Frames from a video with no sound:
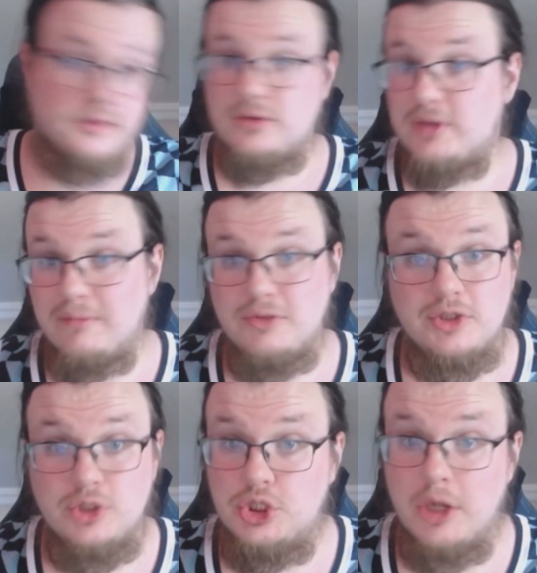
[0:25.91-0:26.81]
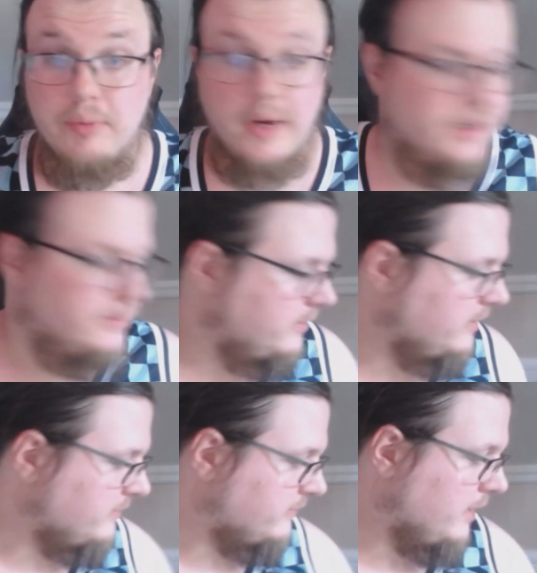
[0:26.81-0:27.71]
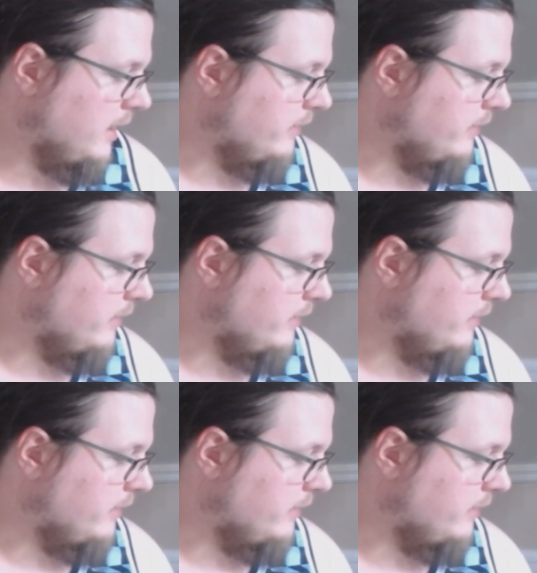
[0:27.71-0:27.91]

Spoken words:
So I'm just gonna jump right into this. The